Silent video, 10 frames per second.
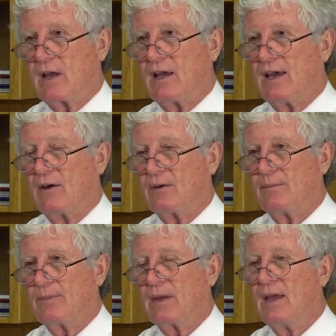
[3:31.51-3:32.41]
account.
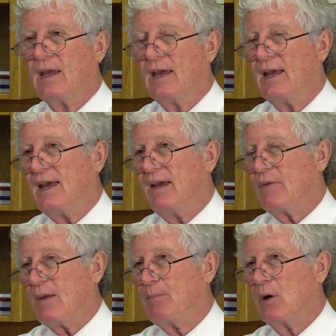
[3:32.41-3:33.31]
If
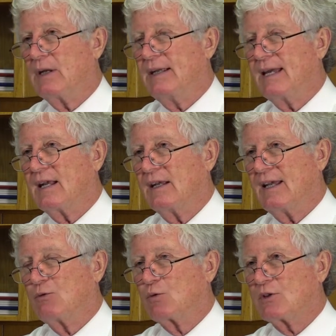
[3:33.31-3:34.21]
they put it in an
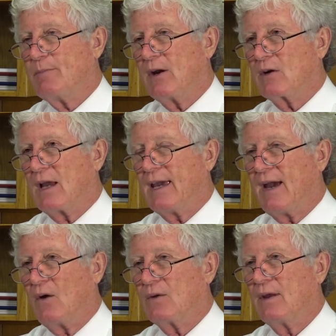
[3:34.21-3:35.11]
interest-bearing
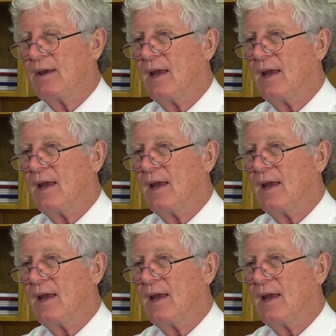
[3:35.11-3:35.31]
account,